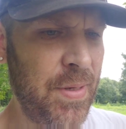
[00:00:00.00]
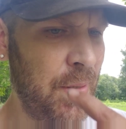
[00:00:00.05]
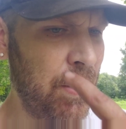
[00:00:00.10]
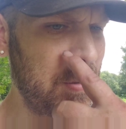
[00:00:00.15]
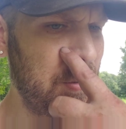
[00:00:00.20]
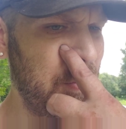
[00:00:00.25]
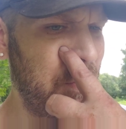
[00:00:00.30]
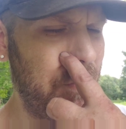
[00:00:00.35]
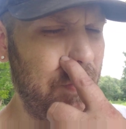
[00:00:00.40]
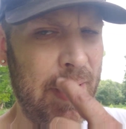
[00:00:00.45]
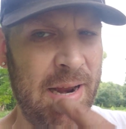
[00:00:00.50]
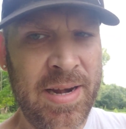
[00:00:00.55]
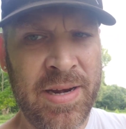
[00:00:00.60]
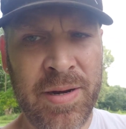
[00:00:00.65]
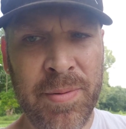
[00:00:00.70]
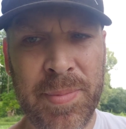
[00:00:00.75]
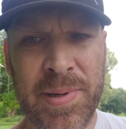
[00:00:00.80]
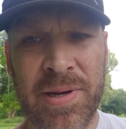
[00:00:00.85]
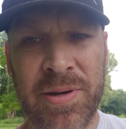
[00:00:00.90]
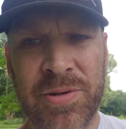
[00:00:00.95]
You're still fighting
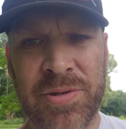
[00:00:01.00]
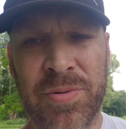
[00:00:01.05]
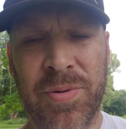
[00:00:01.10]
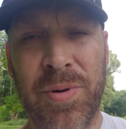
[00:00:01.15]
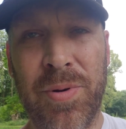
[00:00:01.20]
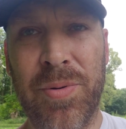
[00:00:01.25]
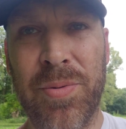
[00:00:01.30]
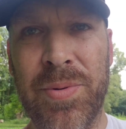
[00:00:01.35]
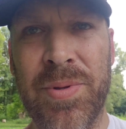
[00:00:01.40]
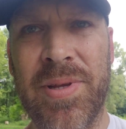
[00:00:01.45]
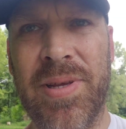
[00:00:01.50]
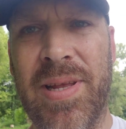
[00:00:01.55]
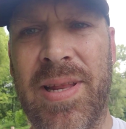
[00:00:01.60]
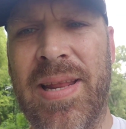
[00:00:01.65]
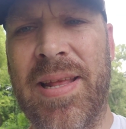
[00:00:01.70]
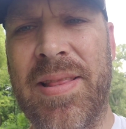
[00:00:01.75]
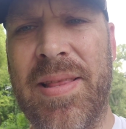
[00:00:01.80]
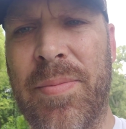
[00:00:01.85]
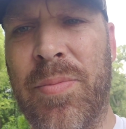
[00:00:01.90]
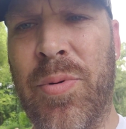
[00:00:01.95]
to be controlled. And
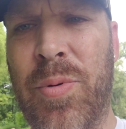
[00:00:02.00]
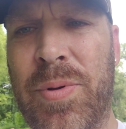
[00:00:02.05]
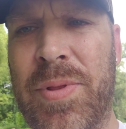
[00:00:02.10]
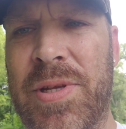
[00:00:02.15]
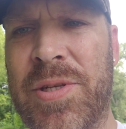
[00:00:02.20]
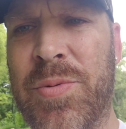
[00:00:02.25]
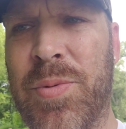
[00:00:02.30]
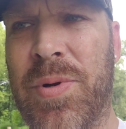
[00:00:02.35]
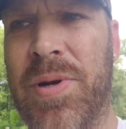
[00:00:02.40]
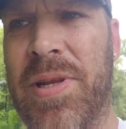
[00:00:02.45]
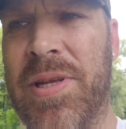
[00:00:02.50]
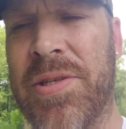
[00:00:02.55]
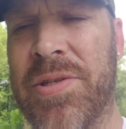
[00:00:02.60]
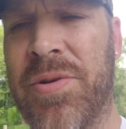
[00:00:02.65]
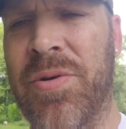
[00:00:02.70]
at that point, that's what it is.